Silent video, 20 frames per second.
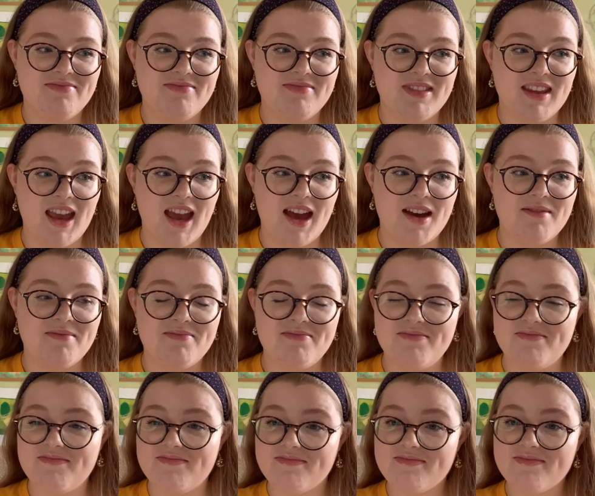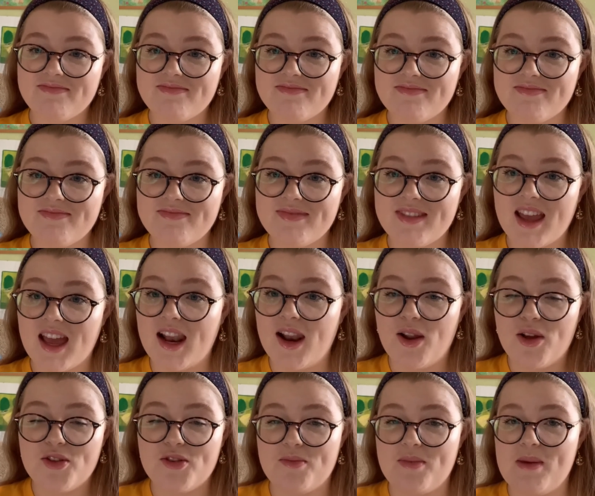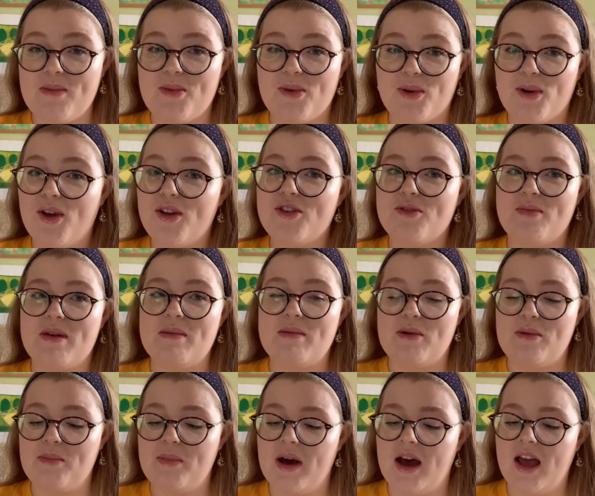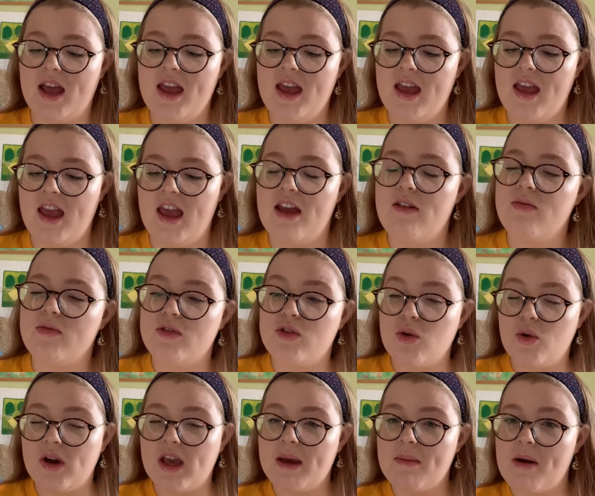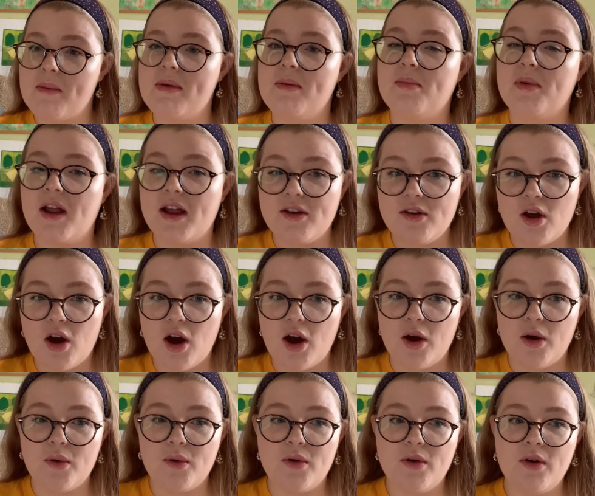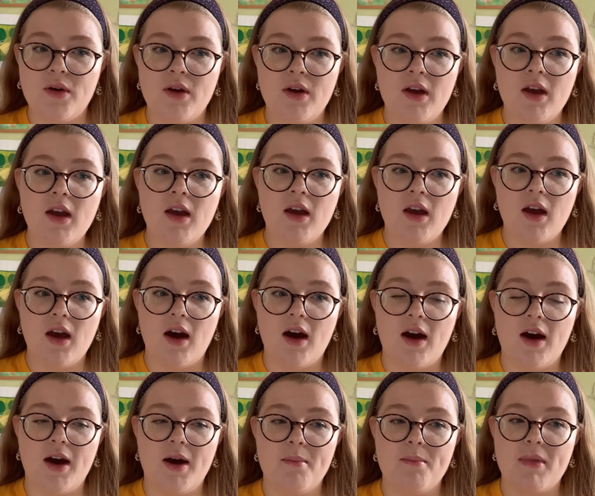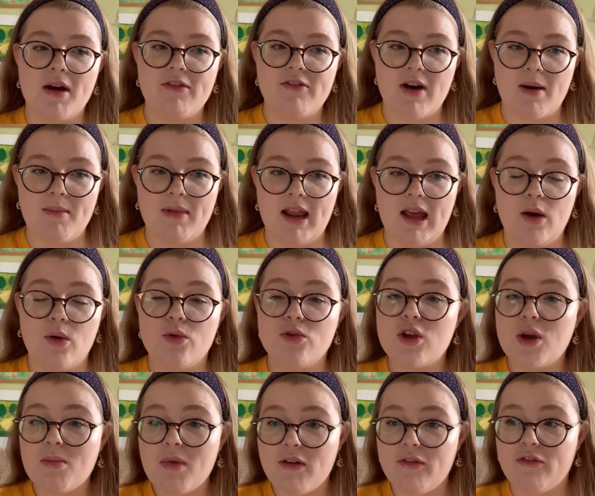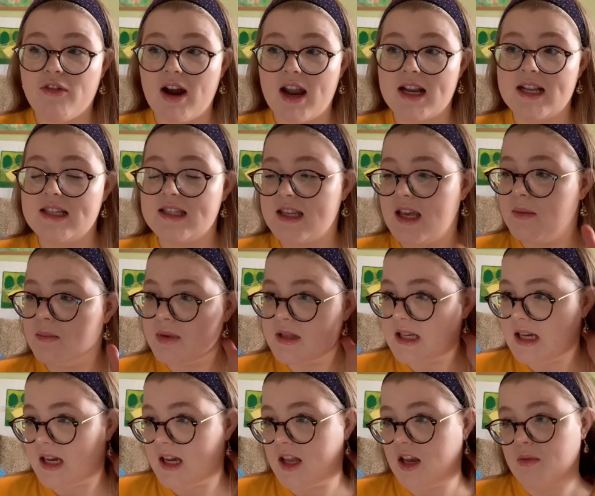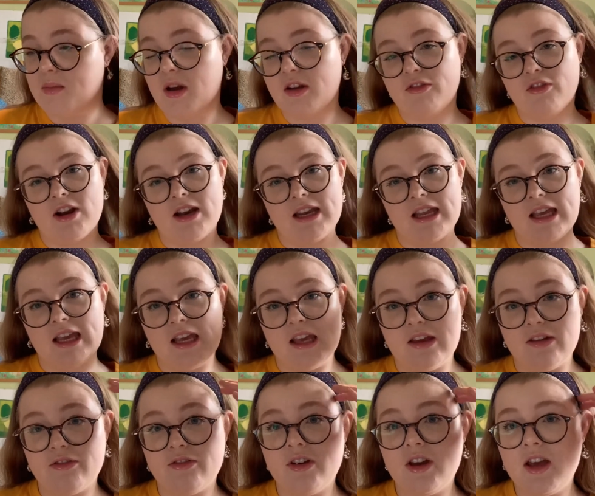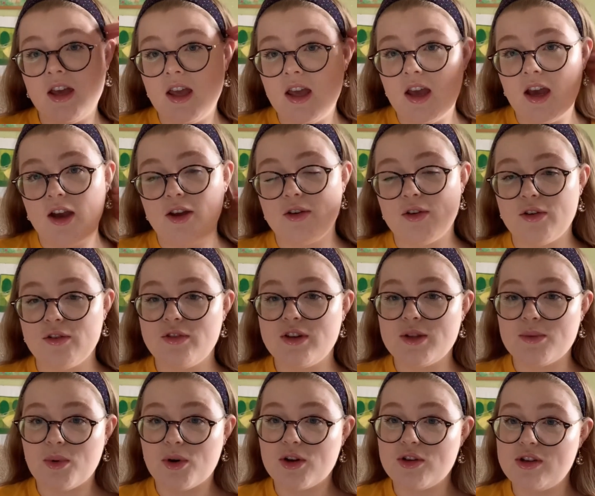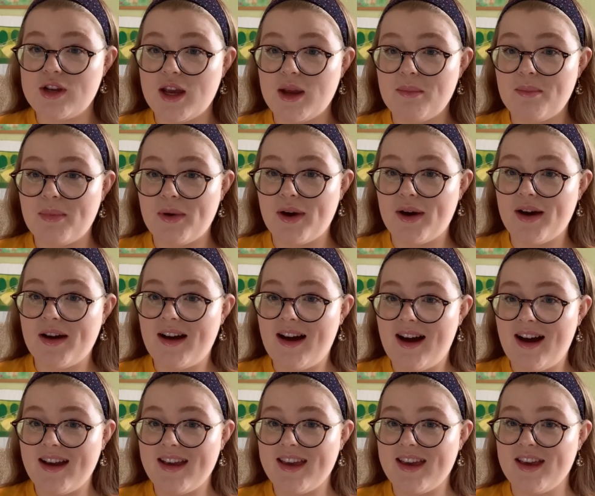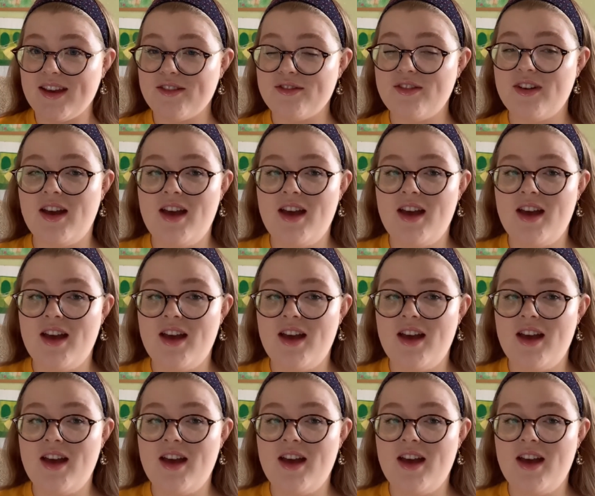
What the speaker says: Yeah, lots of people, but if we're talking about people I know, my family, also my friends, in particular my friend Eve, I don't know if she's watching, but hi Eve.